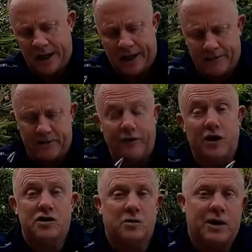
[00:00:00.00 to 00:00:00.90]
the
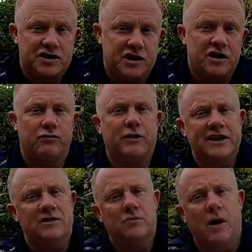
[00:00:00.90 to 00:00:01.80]
first question, and the
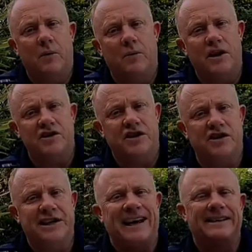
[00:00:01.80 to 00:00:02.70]
reason why we're actually
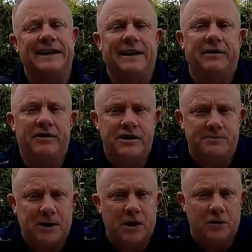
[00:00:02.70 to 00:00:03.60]
sat here, is
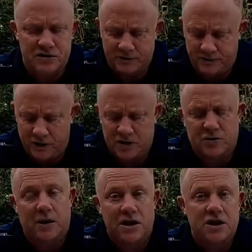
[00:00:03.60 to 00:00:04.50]
because the
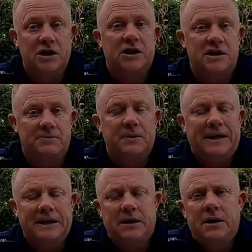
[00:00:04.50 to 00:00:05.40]
first question has
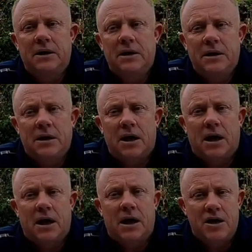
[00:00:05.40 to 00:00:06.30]
been
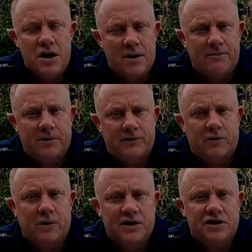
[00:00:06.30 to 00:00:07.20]
a number of
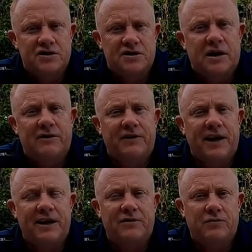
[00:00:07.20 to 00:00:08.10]
questions that I've
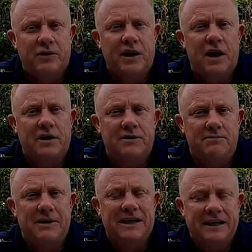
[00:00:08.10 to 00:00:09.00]
had
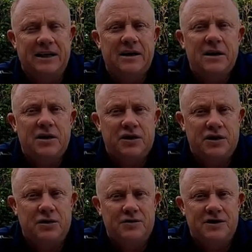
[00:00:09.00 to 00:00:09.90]
regarding me
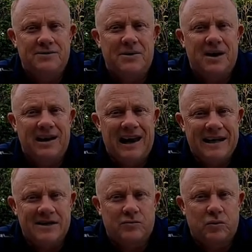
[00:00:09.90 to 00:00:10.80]
using my
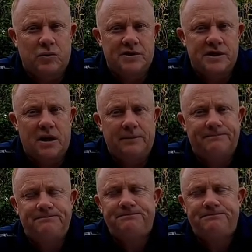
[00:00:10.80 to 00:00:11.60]
laser all the time.